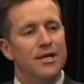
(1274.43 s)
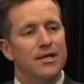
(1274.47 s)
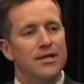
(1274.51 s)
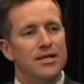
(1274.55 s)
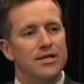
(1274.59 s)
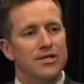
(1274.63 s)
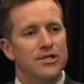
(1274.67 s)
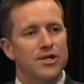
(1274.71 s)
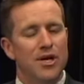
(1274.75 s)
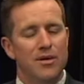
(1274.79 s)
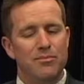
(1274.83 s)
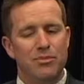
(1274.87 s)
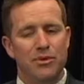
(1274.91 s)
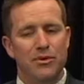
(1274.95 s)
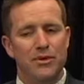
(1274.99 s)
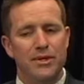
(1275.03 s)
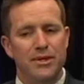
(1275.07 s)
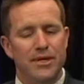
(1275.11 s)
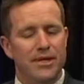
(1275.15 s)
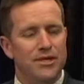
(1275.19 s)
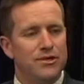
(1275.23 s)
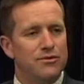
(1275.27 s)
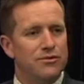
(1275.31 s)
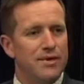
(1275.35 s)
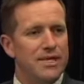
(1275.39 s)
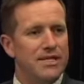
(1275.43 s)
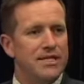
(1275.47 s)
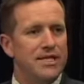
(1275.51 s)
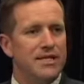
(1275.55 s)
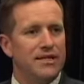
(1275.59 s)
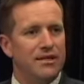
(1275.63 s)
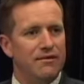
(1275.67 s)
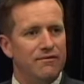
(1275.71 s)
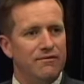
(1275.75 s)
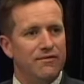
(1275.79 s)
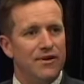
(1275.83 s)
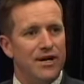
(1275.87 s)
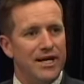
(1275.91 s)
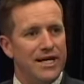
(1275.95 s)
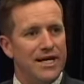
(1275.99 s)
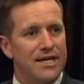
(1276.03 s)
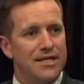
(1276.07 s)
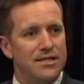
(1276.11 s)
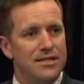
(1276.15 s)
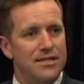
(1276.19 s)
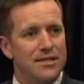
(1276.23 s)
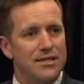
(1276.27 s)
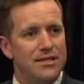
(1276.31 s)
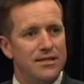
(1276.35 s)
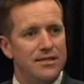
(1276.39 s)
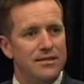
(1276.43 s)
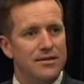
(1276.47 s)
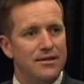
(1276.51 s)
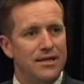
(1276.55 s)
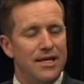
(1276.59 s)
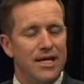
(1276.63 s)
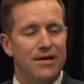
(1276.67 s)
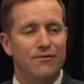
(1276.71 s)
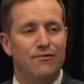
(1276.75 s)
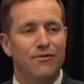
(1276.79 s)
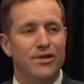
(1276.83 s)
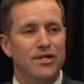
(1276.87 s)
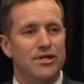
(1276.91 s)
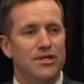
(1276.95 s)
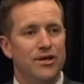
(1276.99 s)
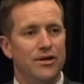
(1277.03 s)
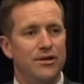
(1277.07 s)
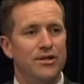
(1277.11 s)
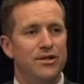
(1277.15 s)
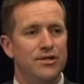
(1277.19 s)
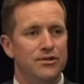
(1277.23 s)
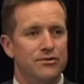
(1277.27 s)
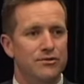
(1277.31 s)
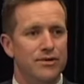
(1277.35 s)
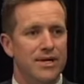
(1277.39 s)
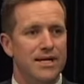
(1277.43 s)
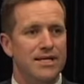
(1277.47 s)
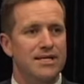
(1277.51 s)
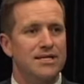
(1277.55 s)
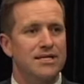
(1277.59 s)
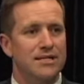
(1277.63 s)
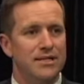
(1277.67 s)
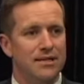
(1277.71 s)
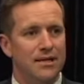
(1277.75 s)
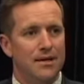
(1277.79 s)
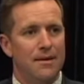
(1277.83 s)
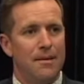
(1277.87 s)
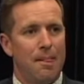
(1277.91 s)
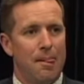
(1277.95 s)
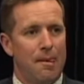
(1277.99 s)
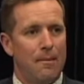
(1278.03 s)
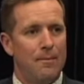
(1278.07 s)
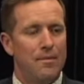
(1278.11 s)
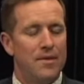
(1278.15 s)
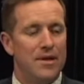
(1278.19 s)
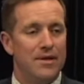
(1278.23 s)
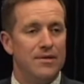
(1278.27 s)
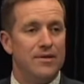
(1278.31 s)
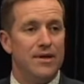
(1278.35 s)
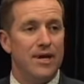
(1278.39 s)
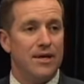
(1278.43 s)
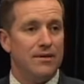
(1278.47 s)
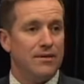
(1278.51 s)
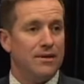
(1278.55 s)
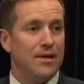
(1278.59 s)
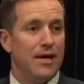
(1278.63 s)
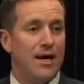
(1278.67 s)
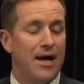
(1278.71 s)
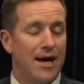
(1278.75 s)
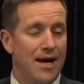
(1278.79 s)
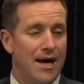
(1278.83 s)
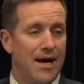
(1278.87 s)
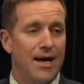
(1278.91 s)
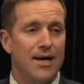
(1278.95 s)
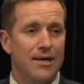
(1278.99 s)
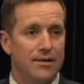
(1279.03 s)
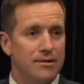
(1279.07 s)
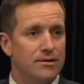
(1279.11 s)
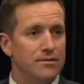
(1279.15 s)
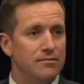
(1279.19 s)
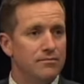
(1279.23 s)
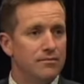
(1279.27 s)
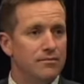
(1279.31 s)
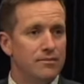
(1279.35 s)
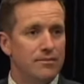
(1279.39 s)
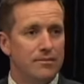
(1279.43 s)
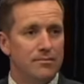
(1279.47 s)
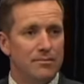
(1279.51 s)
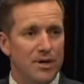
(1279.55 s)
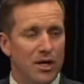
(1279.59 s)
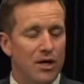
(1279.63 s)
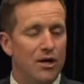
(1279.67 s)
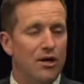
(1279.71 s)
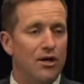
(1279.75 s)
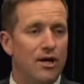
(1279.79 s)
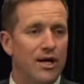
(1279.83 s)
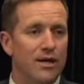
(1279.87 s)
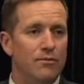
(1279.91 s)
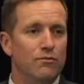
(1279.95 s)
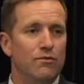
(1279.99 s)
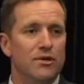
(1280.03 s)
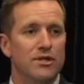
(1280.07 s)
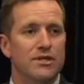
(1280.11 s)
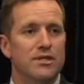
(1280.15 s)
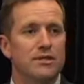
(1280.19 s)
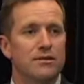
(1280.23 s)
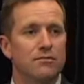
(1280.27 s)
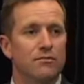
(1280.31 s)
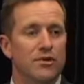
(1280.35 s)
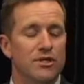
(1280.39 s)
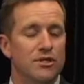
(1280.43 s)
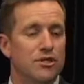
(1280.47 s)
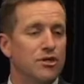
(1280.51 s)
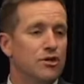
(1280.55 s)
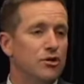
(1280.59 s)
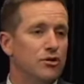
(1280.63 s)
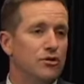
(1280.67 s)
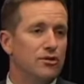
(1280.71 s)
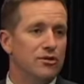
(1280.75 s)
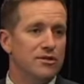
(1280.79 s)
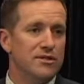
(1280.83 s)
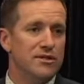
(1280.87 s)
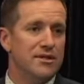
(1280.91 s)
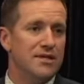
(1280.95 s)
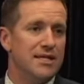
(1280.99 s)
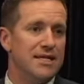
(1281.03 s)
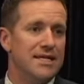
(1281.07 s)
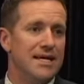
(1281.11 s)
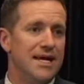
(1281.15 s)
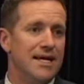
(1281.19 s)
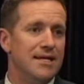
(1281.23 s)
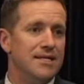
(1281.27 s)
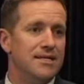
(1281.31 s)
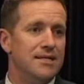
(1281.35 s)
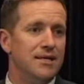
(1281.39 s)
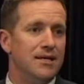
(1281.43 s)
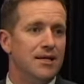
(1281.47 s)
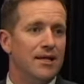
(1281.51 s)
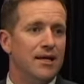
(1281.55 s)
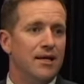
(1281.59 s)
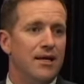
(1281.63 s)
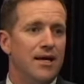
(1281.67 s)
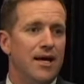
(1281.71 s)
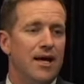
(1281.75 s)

there's no point addressing the finances if we don't address the heart behind what's caused the debt. Yes.